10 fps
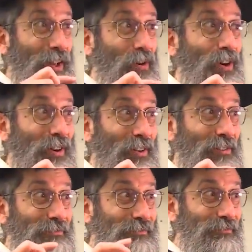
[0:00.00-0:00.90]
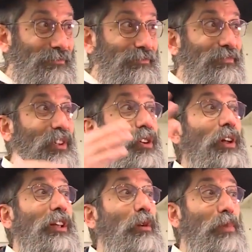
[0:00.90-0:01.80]
that oil,
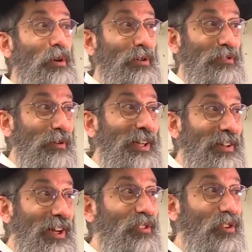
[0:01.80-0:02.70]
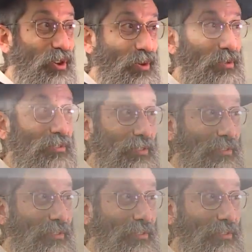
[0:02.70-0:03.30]
you'll get to burn for eight days too.